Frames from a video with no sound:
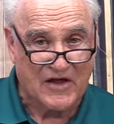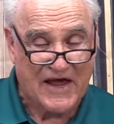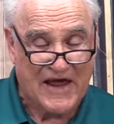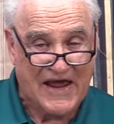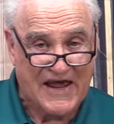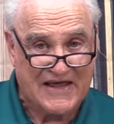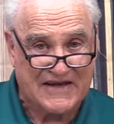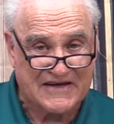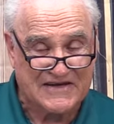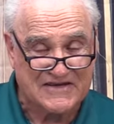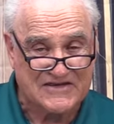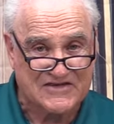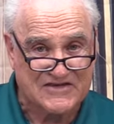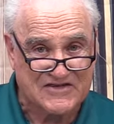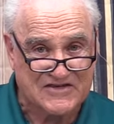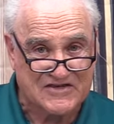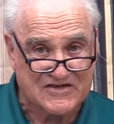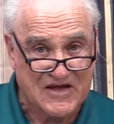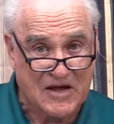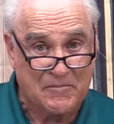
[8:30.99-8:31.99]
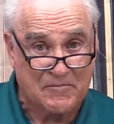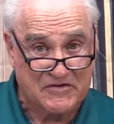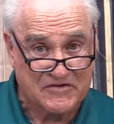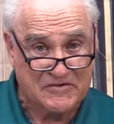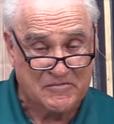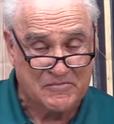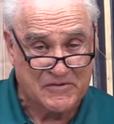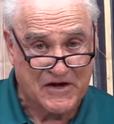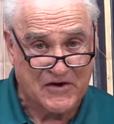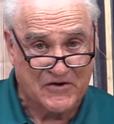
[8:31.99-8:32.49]
hated
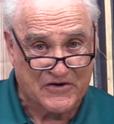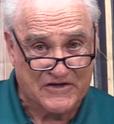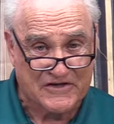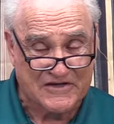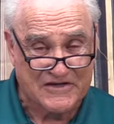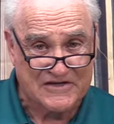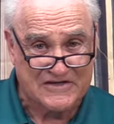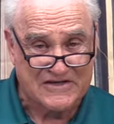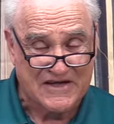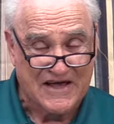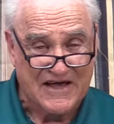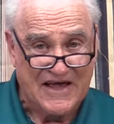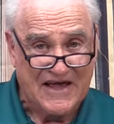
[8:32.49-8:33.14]
Samaritans,